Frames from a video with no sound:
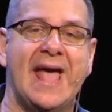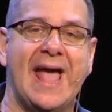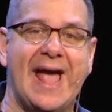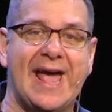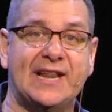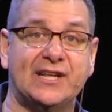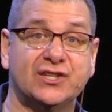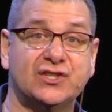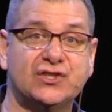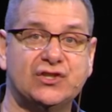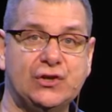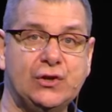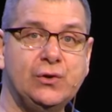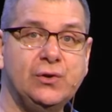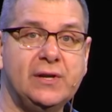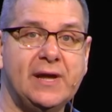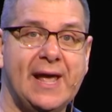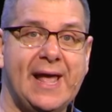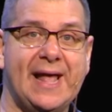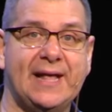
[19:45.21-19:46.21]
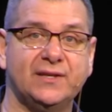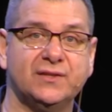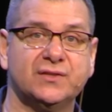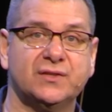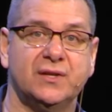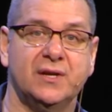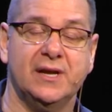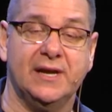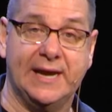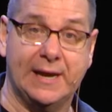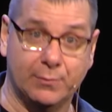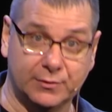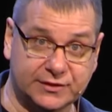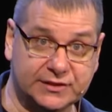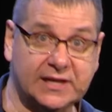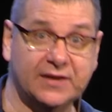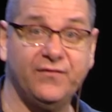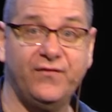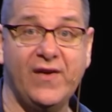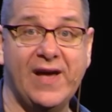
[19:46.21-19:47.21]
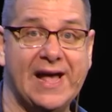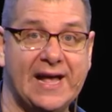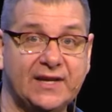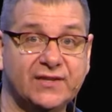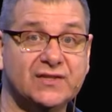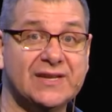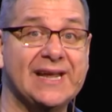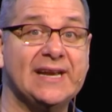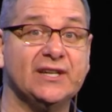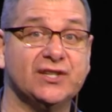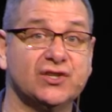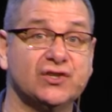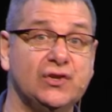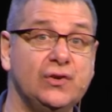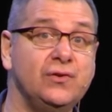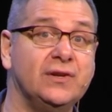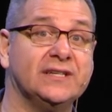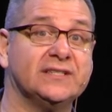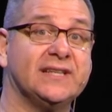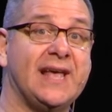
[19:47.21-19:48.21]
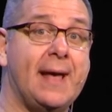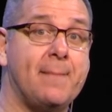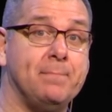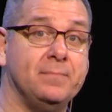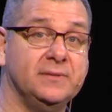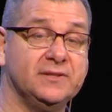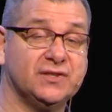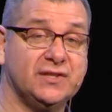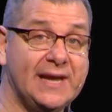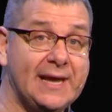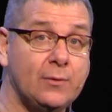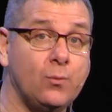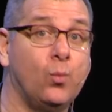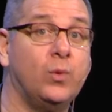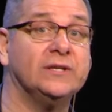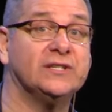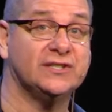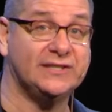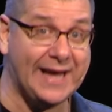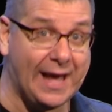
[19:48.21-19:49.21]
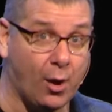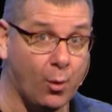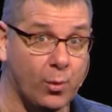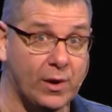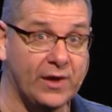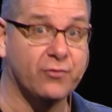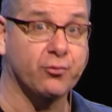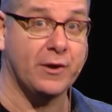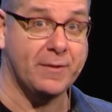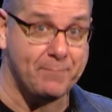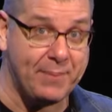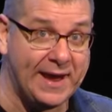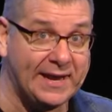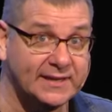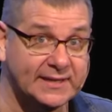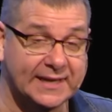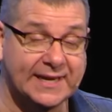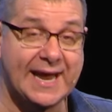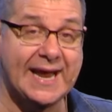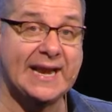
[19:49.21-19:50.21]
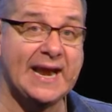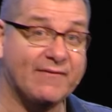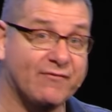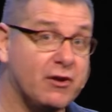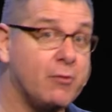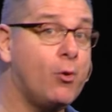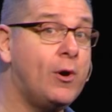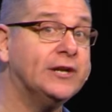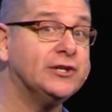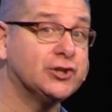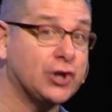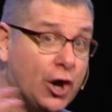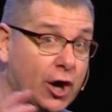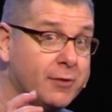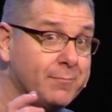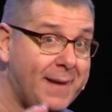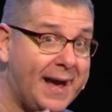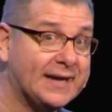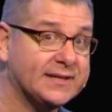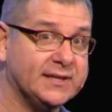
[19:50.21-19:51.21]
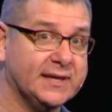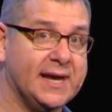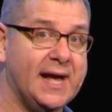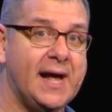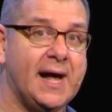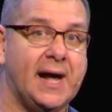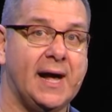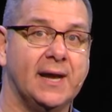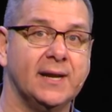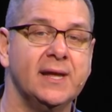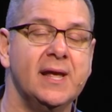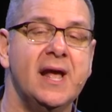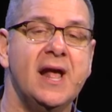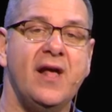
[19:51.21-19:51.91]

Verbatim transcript: And as soon as it was confessed, and as soon as that sin was dealt with, repented, and everyone turned back to God,